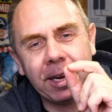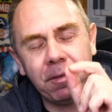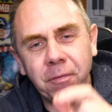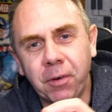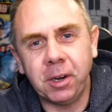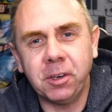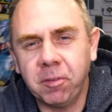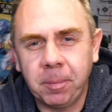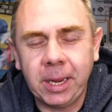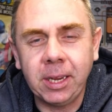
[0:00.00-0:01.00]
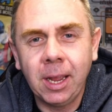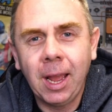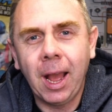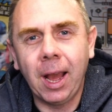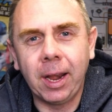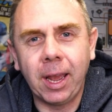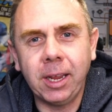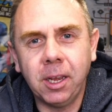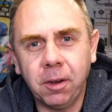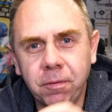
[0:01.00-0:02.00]
in front of me, and I
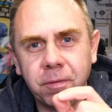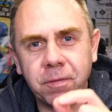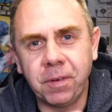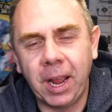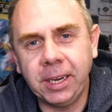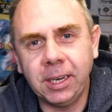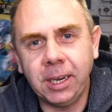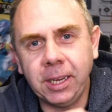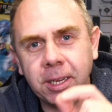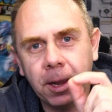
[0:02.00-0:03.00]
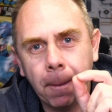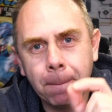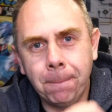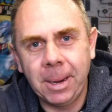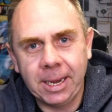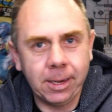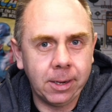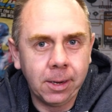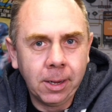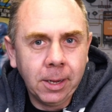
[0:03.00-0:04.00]
have finally
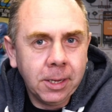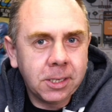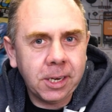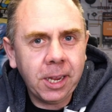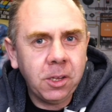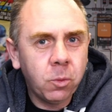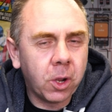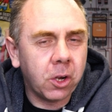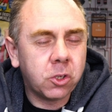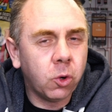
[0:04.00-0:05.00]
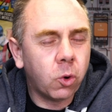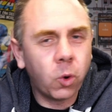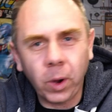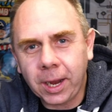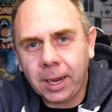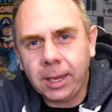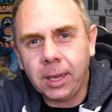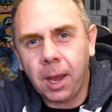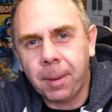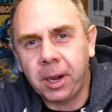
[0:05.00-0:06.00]
bitten. Today, we're going to talk quickly
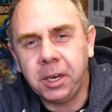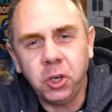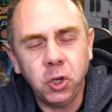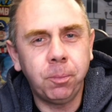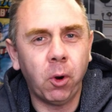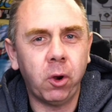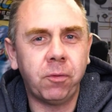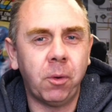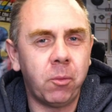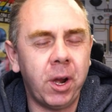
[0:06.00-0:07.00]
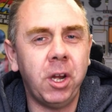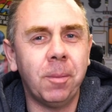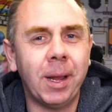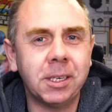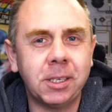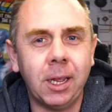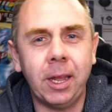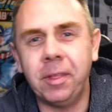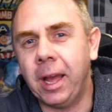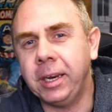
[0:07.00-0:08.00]
about a new product from Radiomaster,
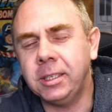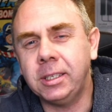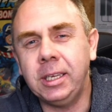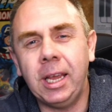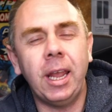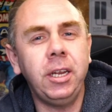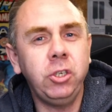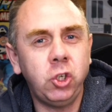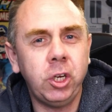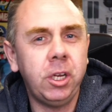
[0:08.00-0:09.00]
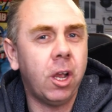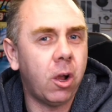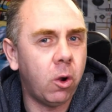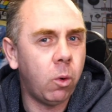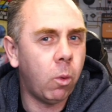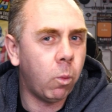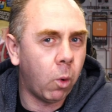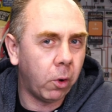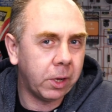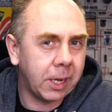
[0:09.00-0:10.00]
and that is the
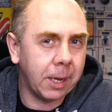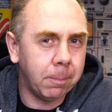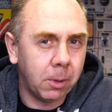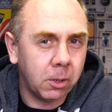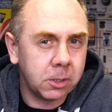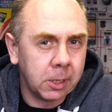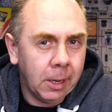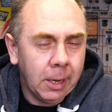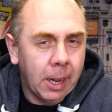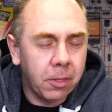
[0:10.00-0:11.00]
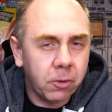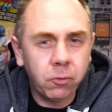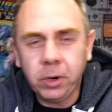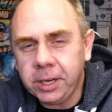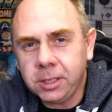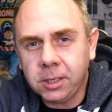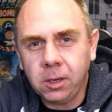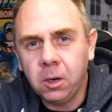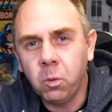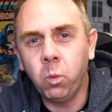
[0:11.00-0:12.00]
AG01 gimbals. And the
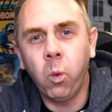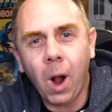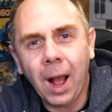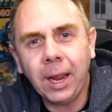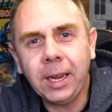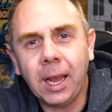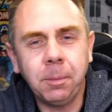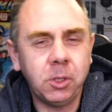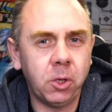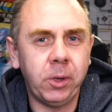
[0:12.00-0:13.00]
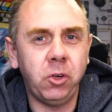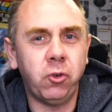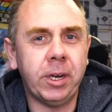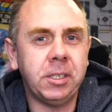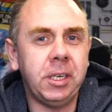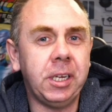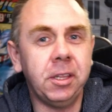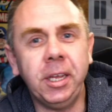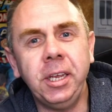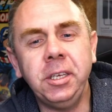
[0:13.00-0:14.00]
reason why I'm so interested in
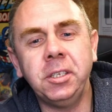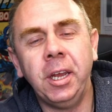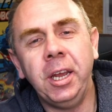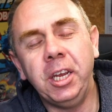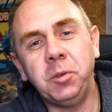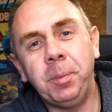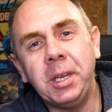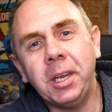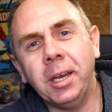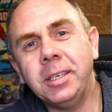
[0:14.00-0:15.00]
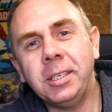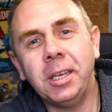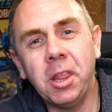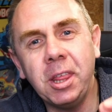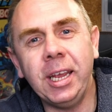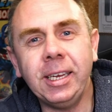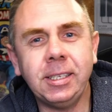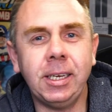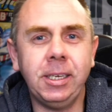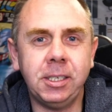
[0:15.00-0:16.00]
these is because this
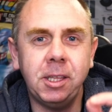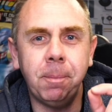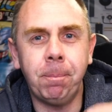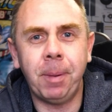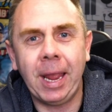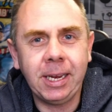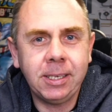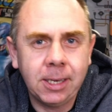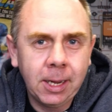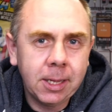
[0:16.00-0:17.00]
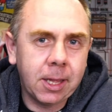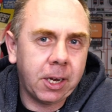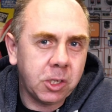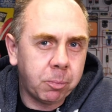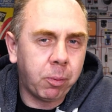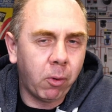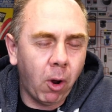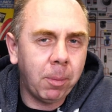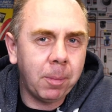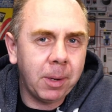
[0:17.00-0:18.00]
is the bait that has
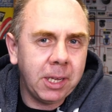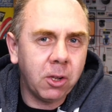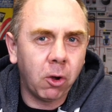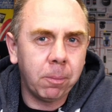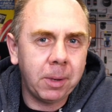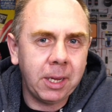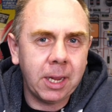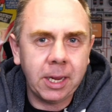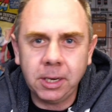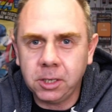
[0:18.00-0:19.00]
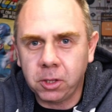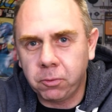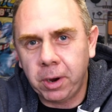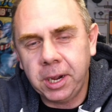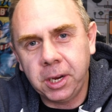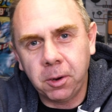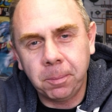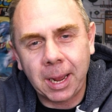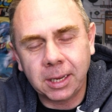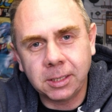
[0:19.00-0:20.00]
probably got me into the
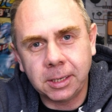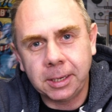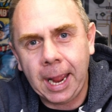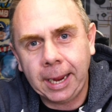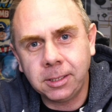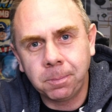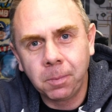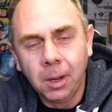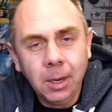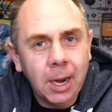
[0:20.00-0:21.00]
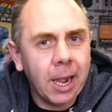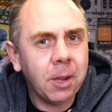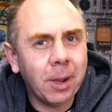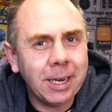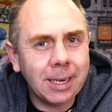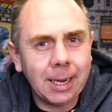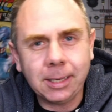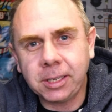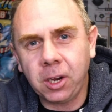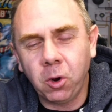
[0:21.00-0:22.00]
Radiomaster net. Anyway,
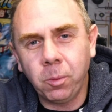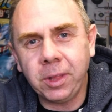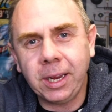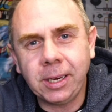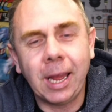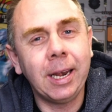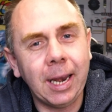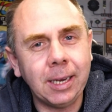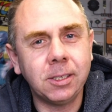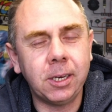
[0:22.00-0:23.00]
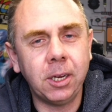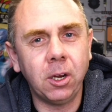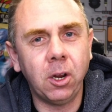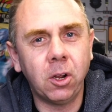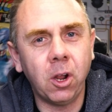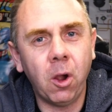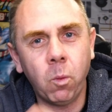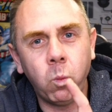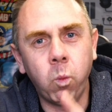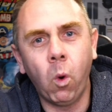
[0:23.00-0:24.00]
let's get on with it and let's take a look at
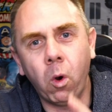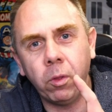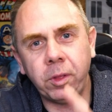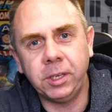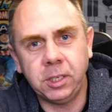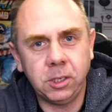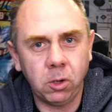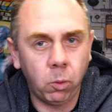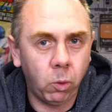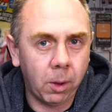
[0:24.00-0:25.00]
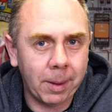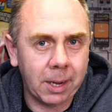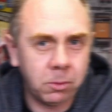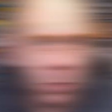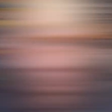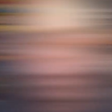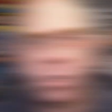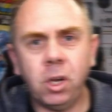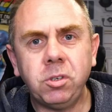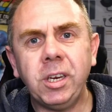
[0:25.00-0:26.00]
what this is all about.
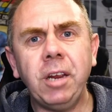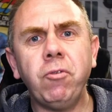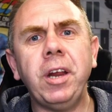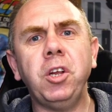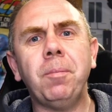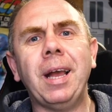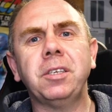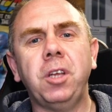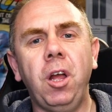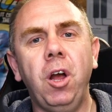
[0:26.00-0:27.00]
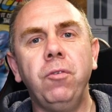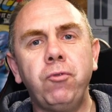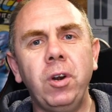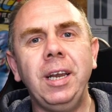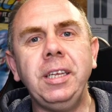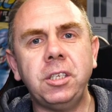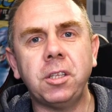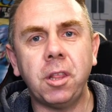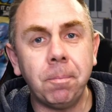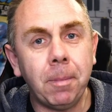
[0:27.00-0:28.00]
So today Radiomaster have released
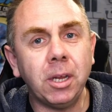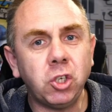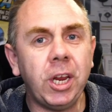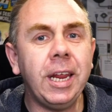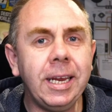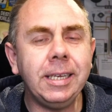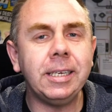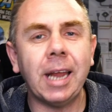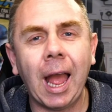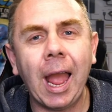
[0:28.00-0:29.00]
the much hinted at